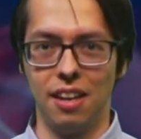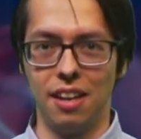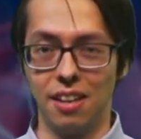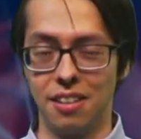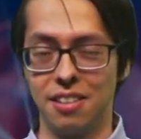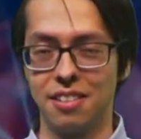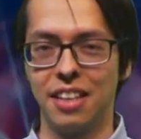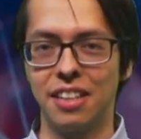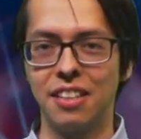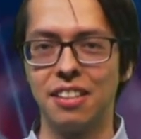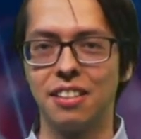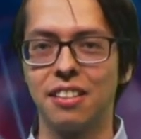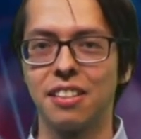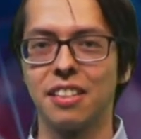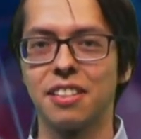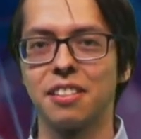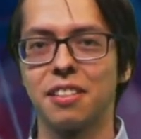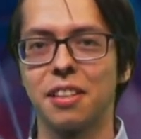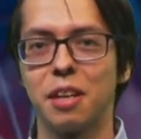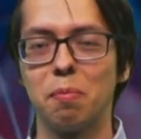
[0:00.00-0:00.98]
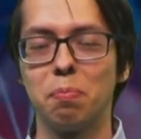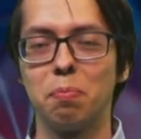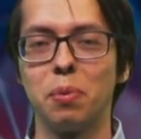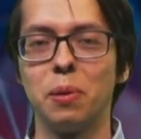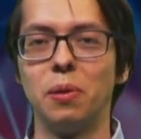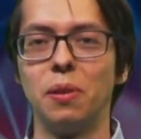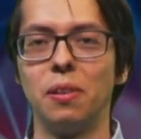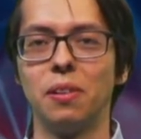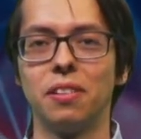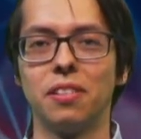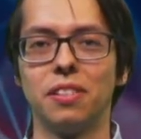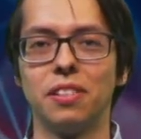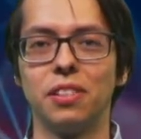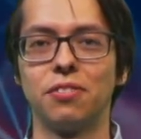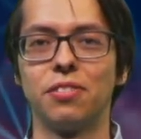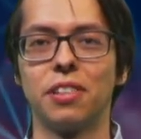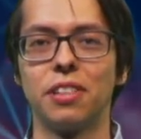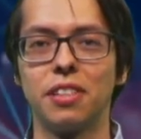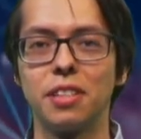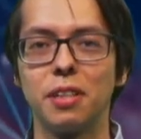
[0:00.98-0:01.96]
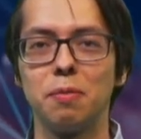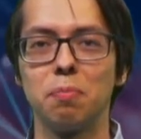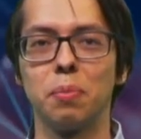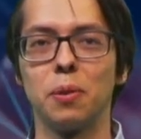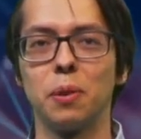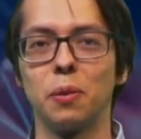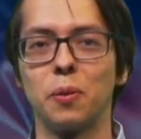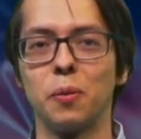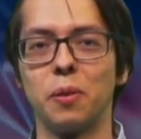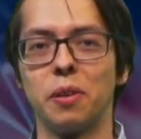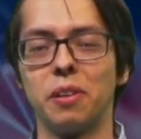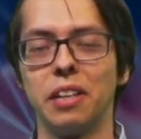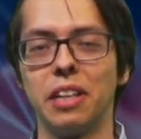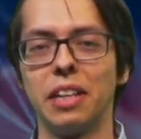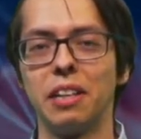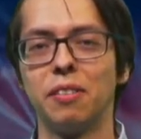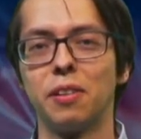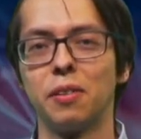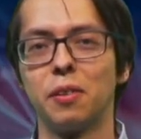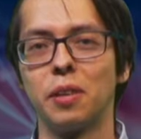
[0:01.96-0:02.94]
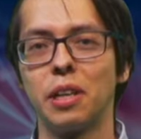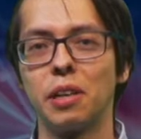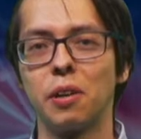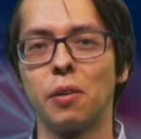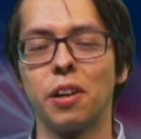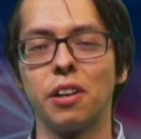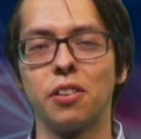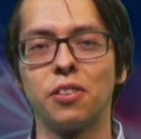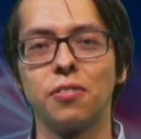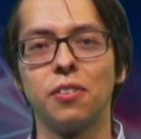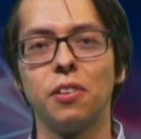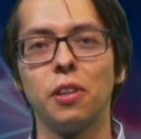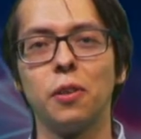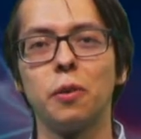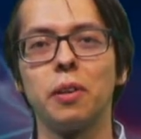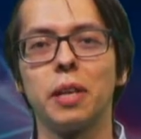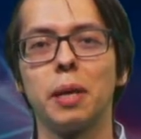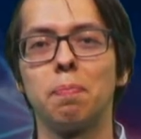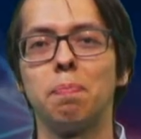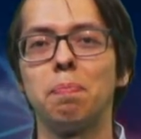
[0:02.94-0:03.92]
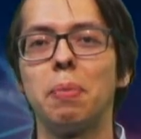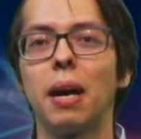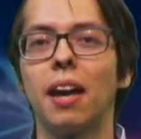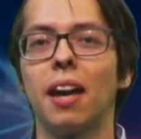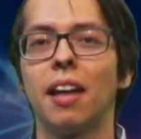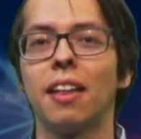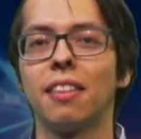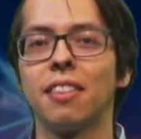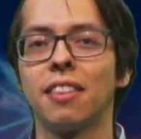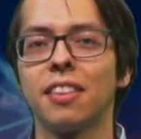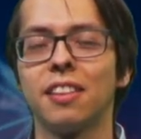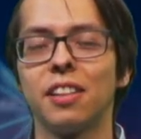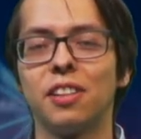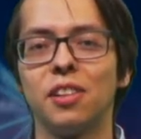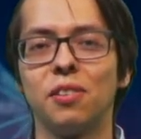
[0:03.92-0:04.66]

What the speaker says: A second example of a simple query requires following a path